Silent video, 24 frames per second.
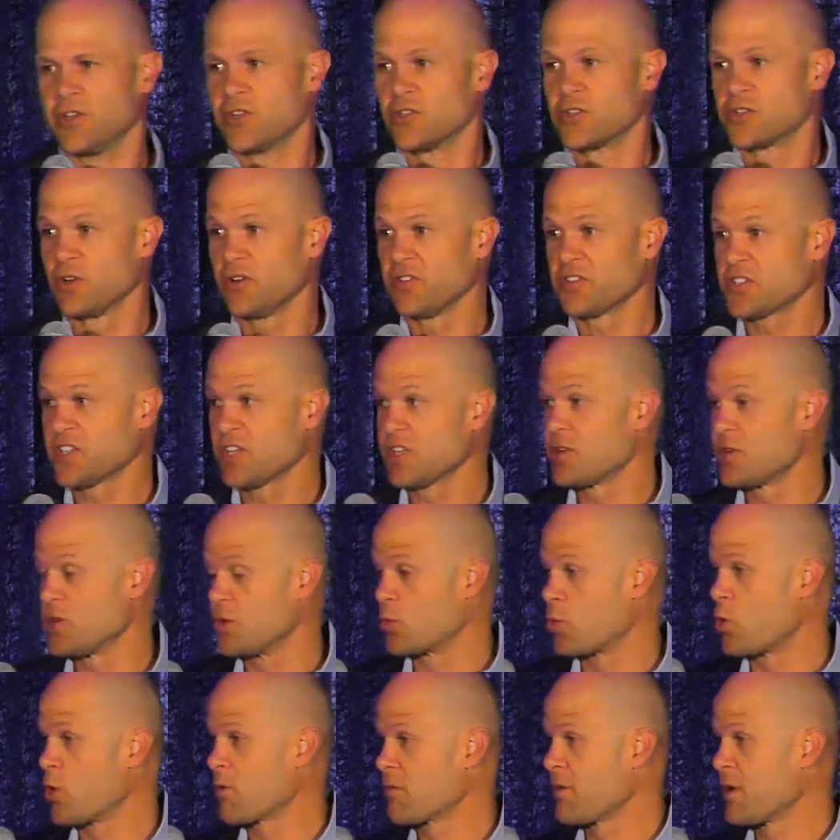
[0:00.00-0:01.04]
So all of a sudden,
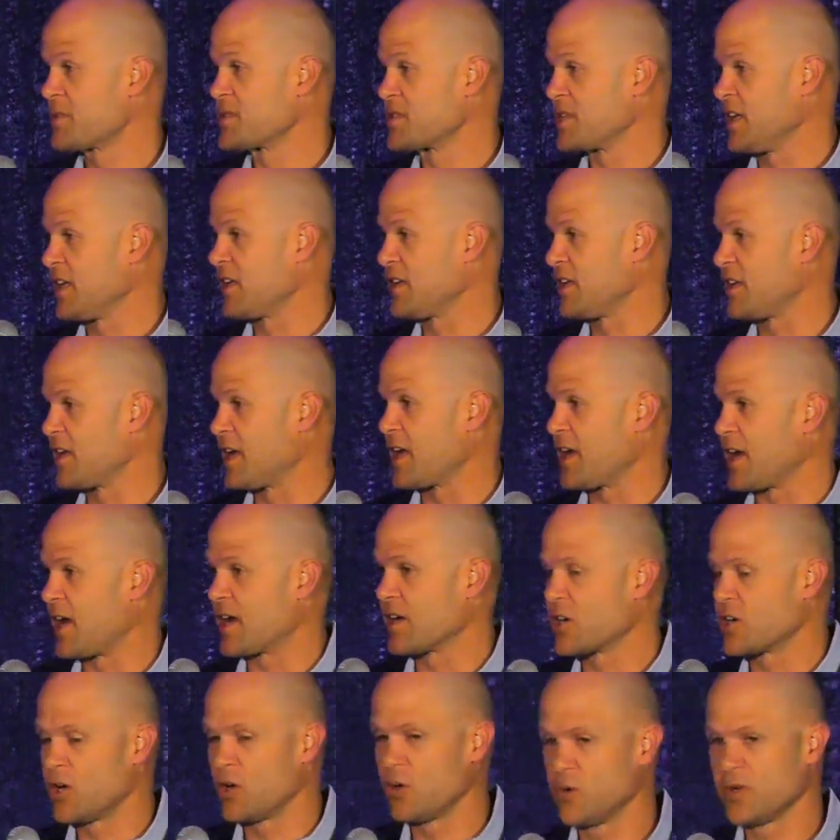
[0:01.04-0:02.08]
warm-ups ended.
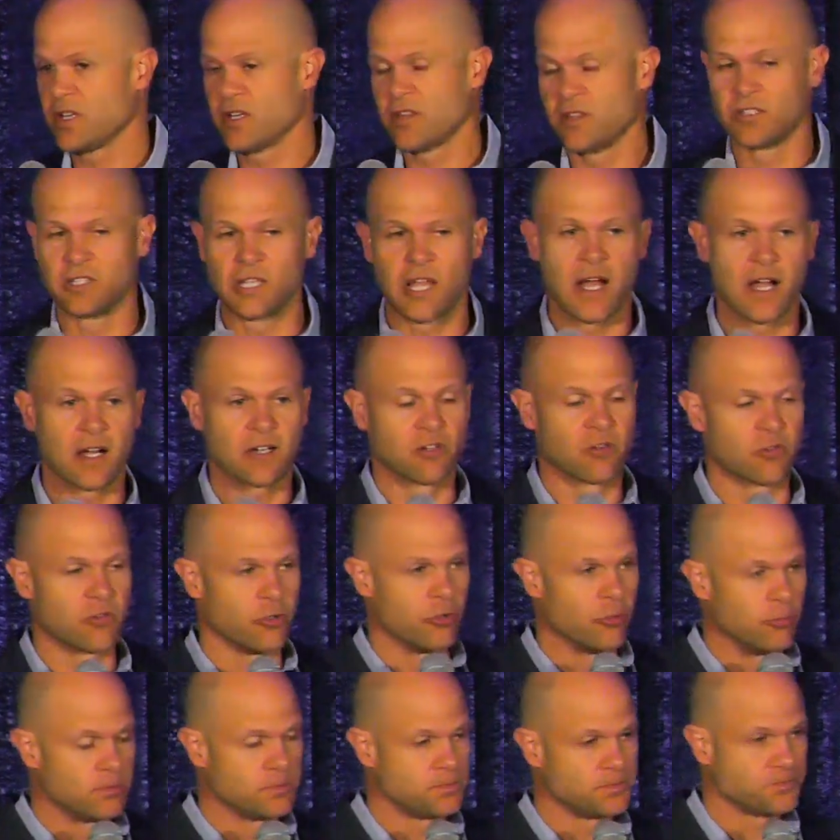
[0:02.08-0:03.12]
I go into the locker
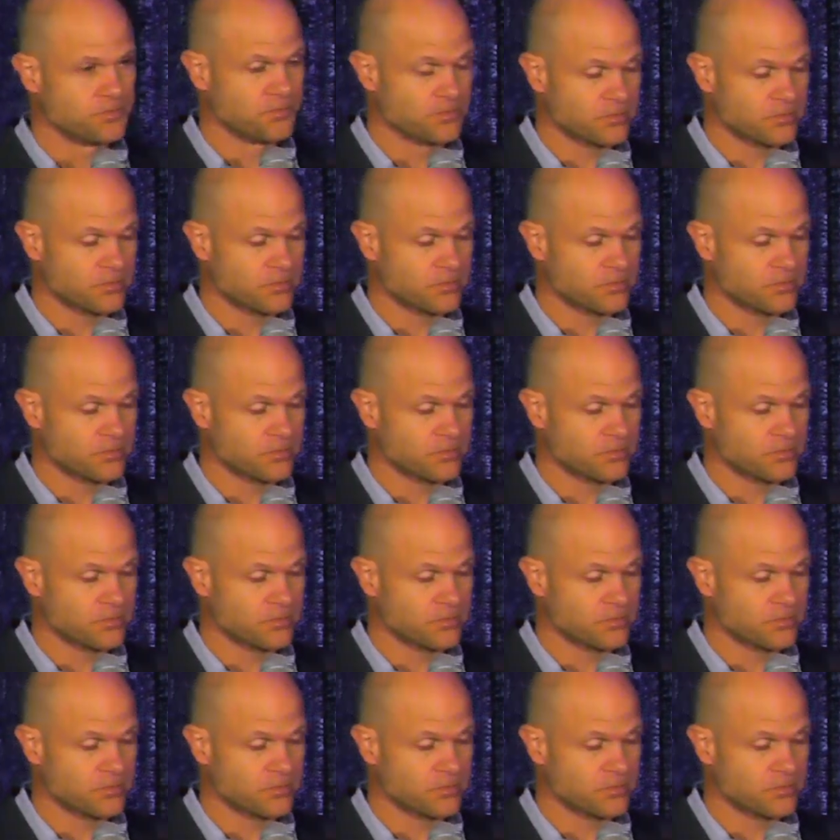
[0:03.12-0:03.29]
room,